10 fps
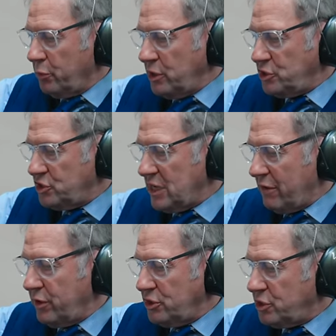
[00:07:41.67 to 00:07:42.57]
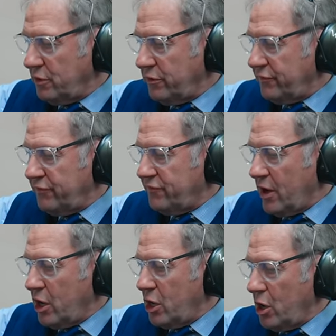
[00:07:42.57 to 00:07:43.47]
which is an average of
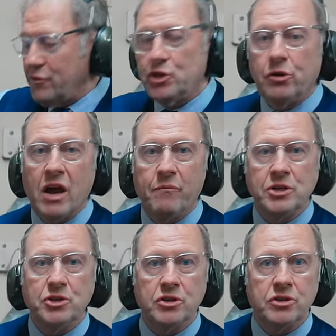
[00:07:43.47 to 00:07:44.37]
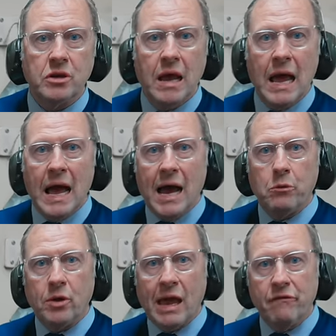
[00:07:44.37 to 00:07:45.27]
over 2.5 meters, and
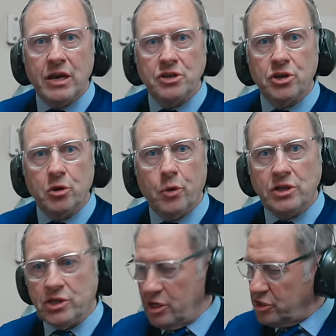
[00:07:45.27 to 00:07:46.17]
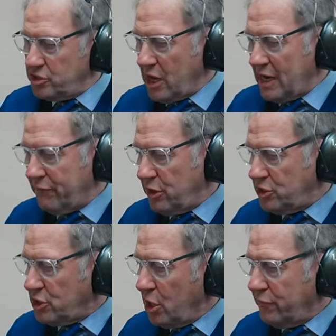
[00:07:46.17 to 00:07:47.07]
we'll get V2, which is an
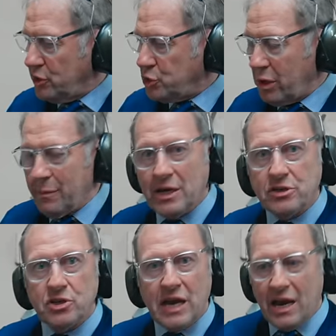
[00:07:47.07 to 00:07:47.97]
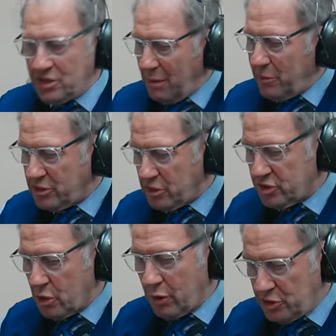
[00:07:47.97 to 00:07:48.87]
average over 20 meters at 10 meters.
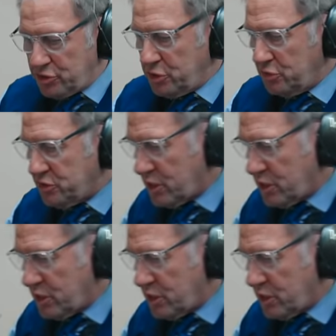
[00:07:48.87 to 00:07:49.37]
So we'll introduce the